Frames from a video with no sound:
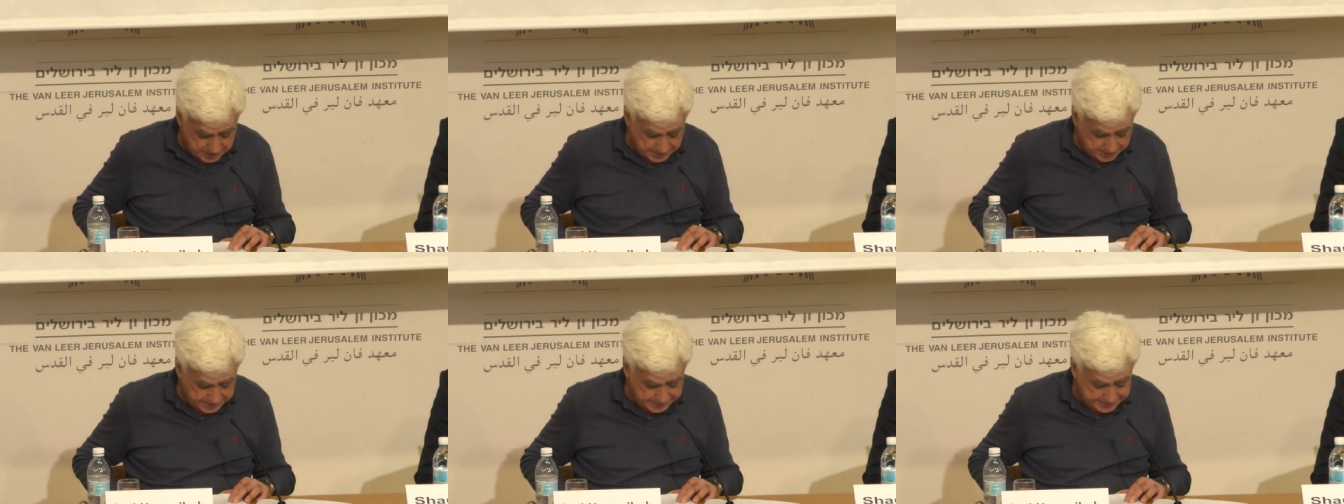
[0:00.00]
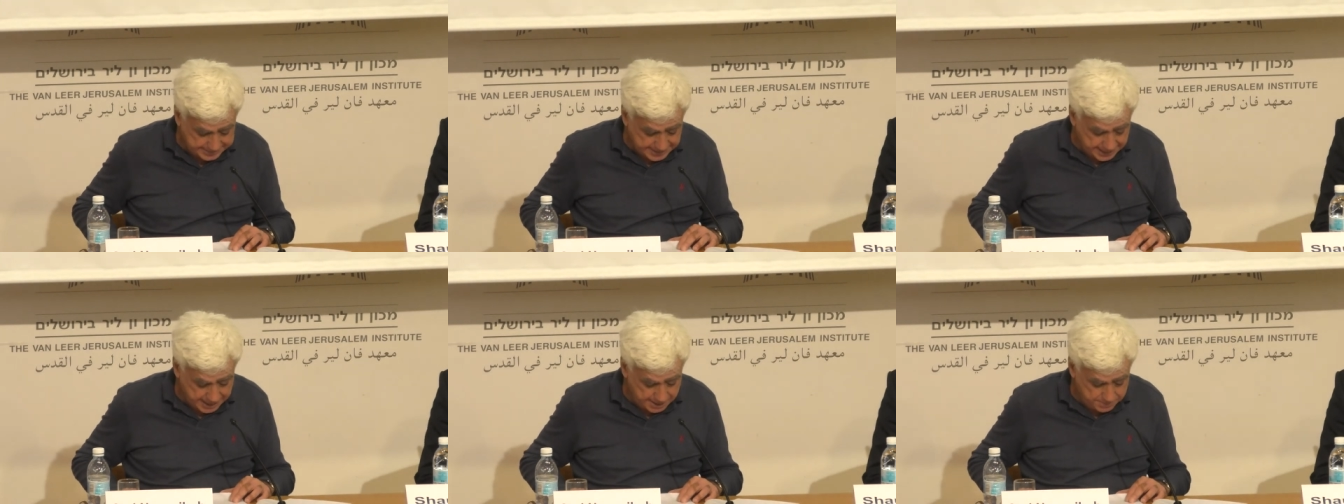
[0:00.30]

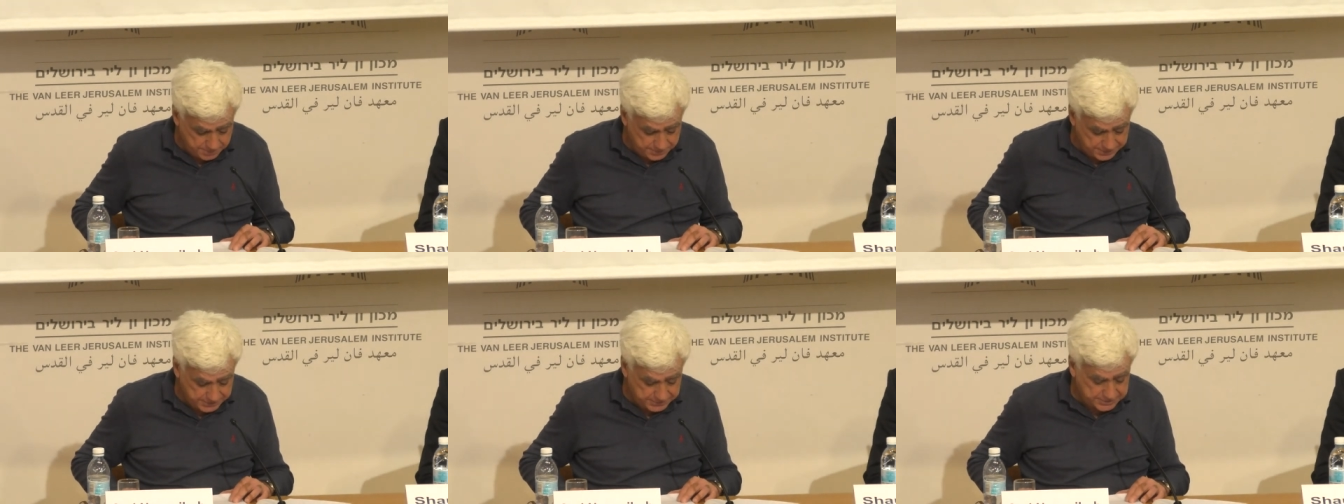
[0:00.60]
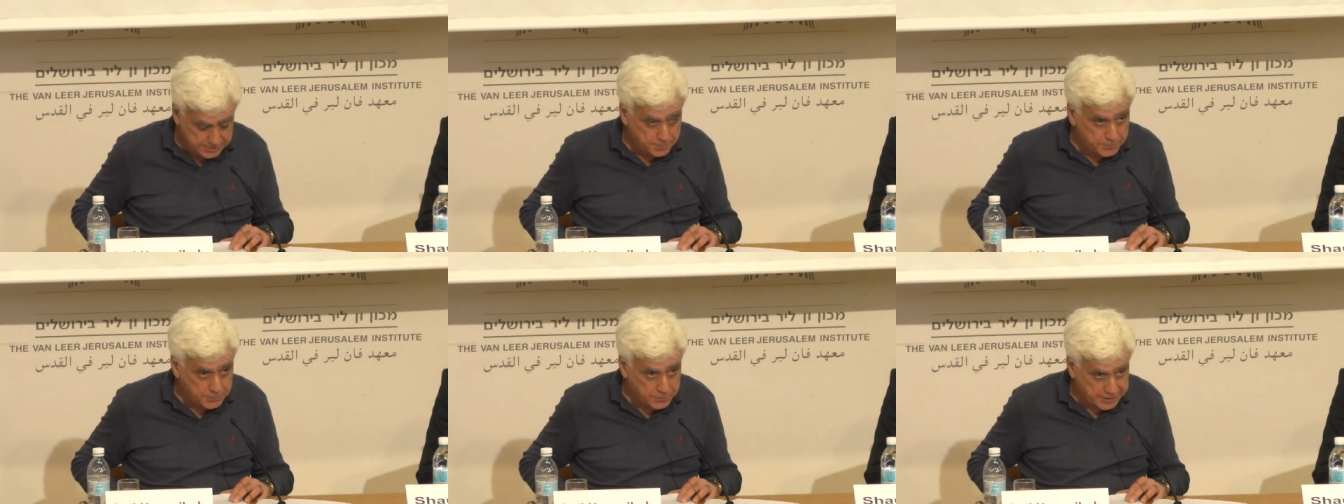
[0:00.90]
this time, the
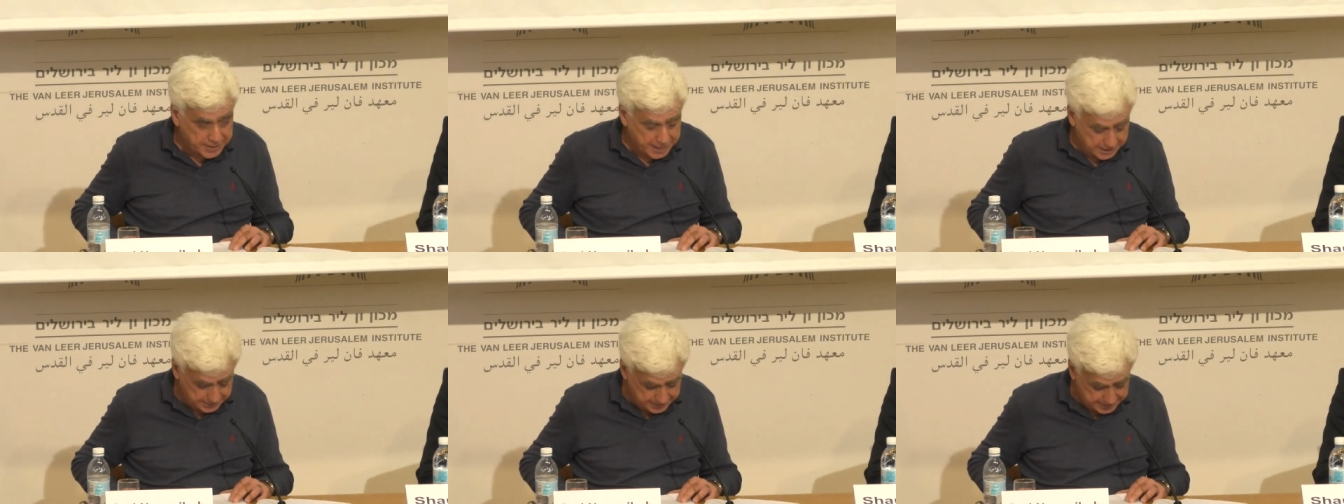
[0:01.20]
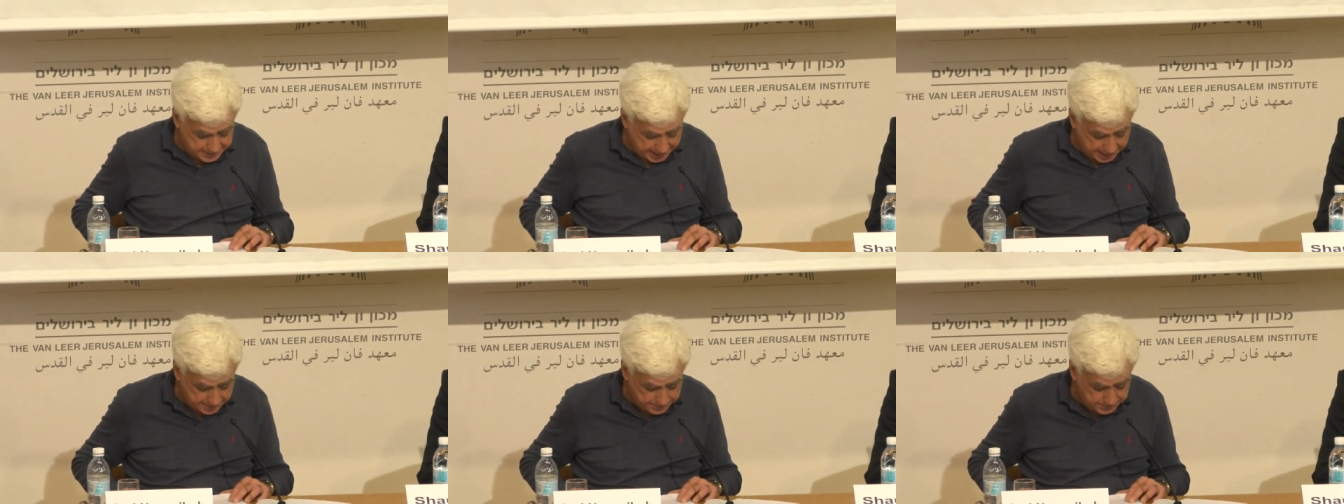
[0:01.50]

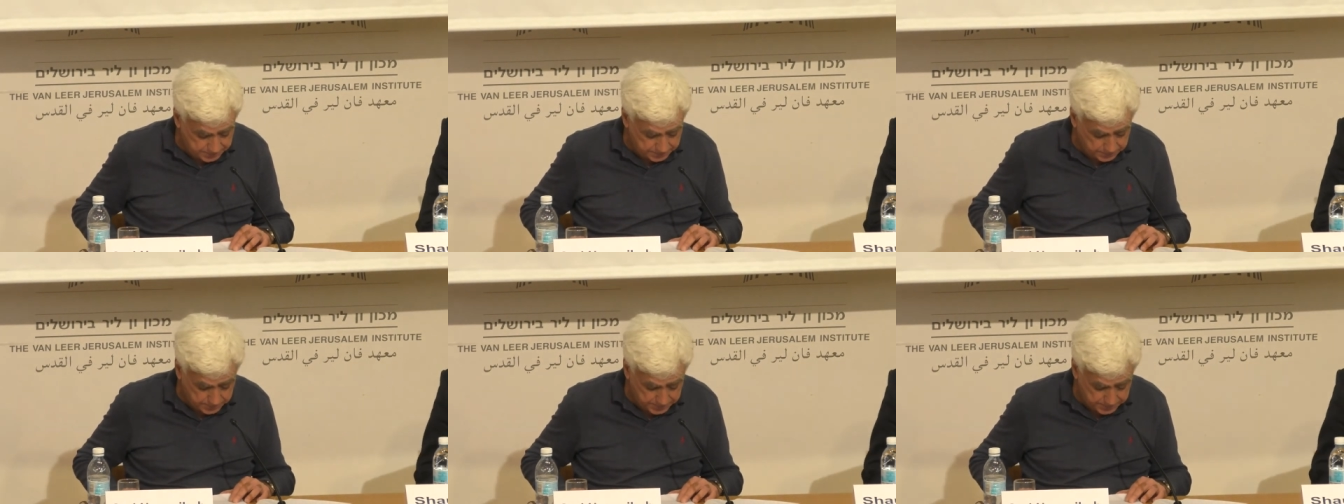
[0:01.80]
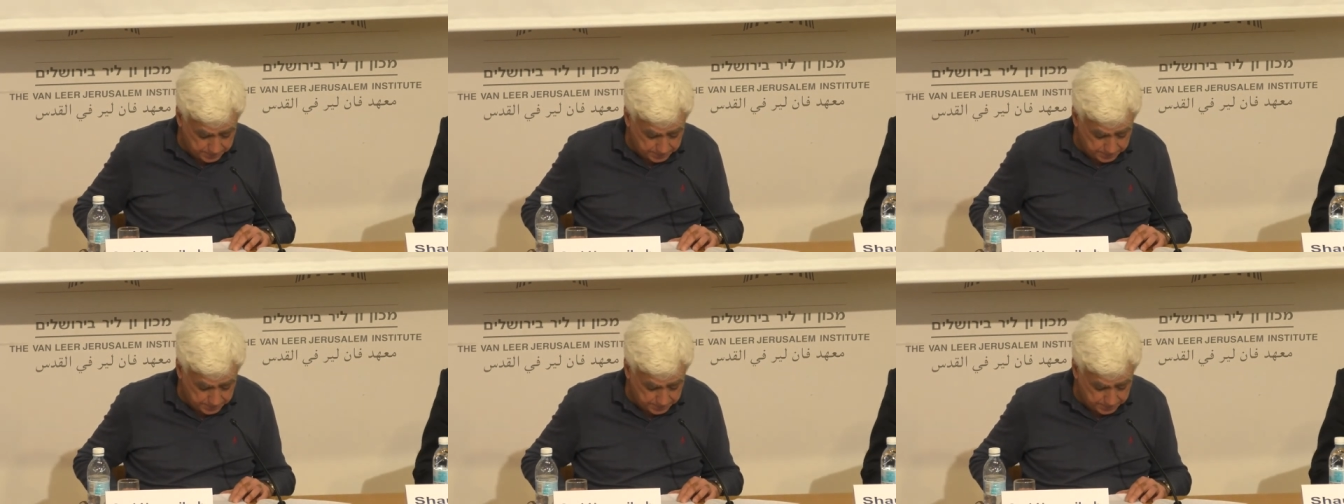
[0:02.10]
reciprocating habit